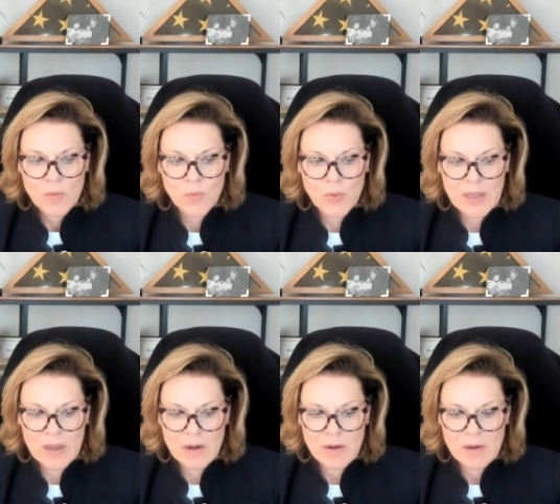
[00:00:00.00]
we
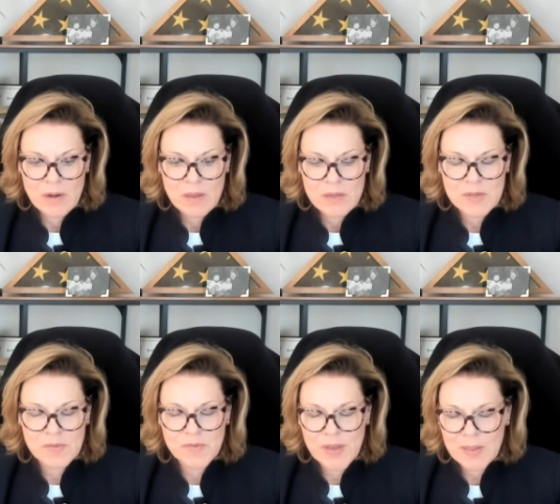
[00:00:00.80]
are
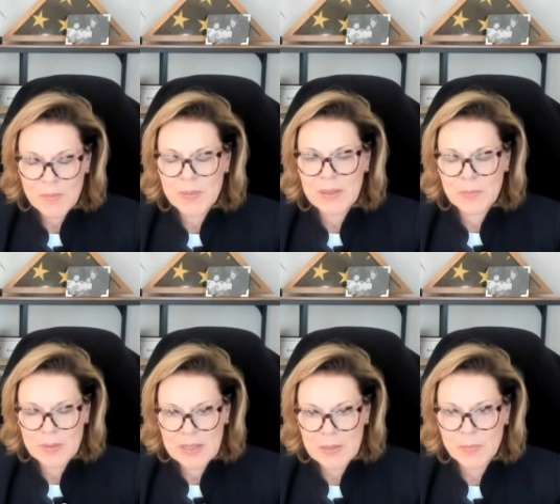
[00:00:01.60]
developing
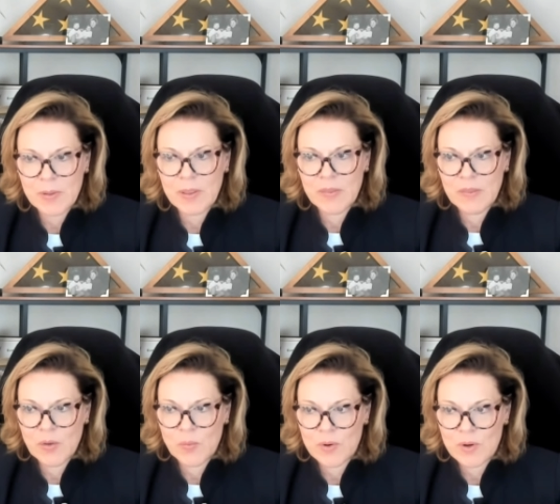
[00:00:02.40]
people and
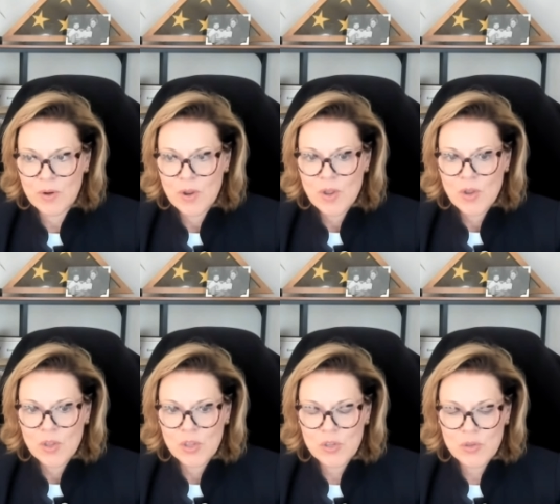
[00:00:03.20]
that we're
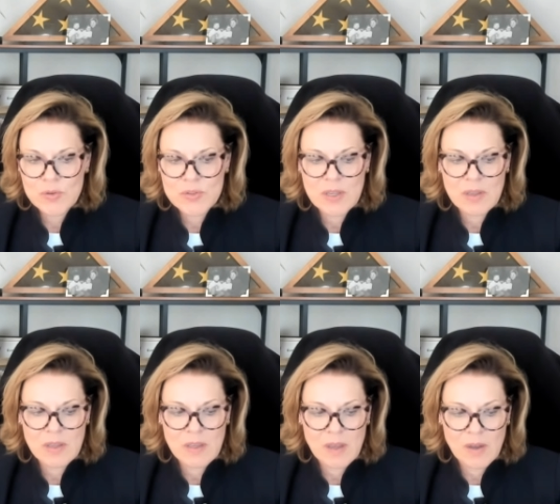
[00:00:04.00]

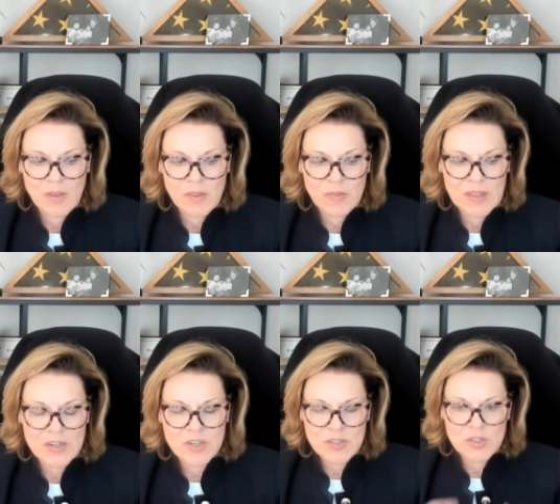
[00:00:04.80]
using uh, that
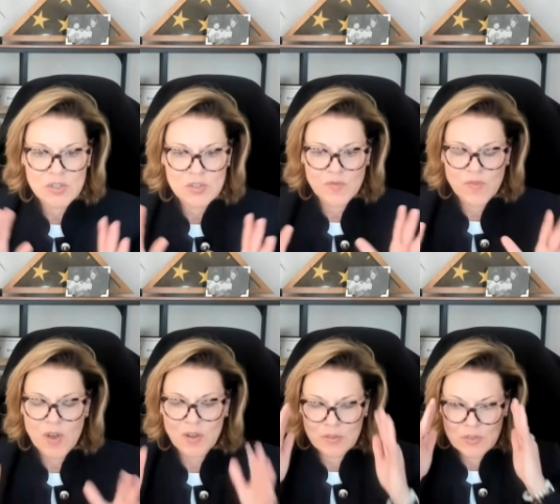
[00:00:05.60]
doesn't just
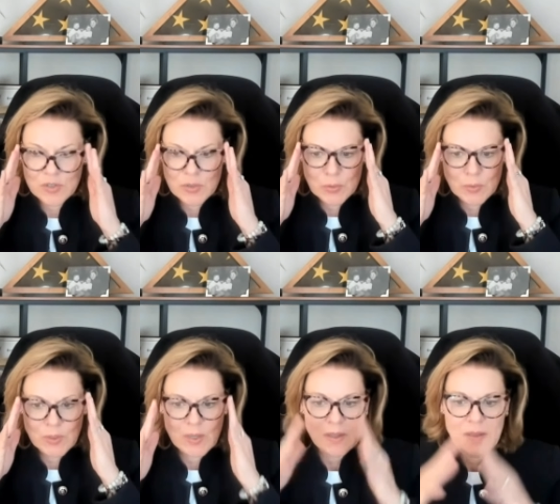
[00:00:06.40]
fall to
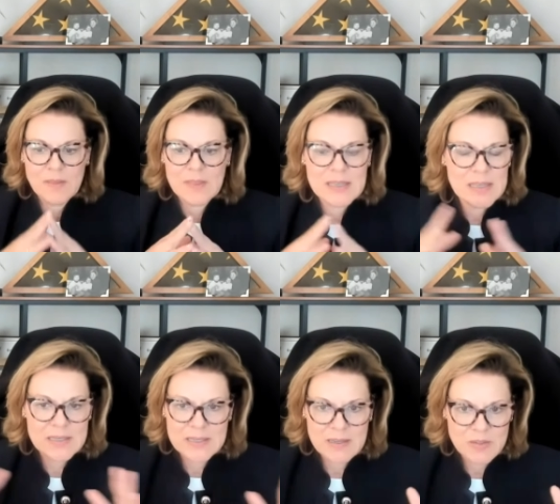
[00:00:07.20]
the
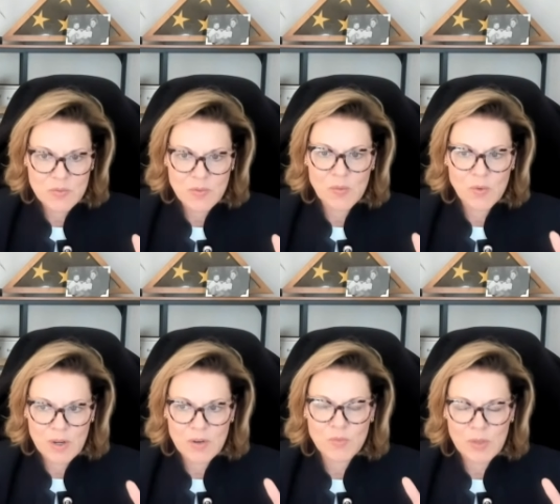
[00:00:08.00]
easiest, right? We're
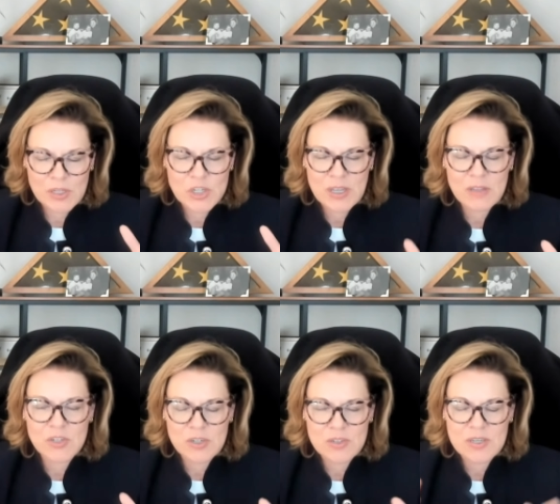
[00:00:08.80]
going to really
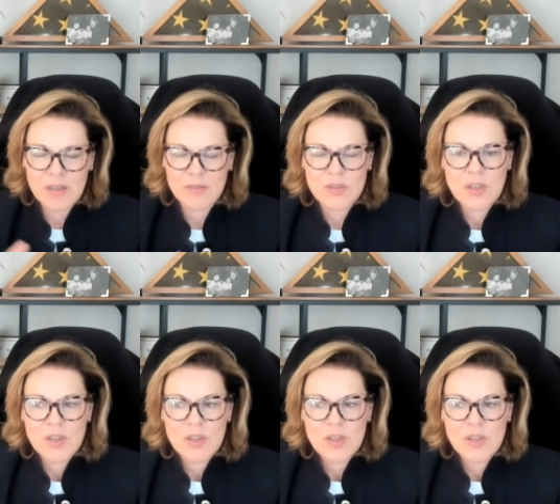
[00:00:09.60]
challenge ourselves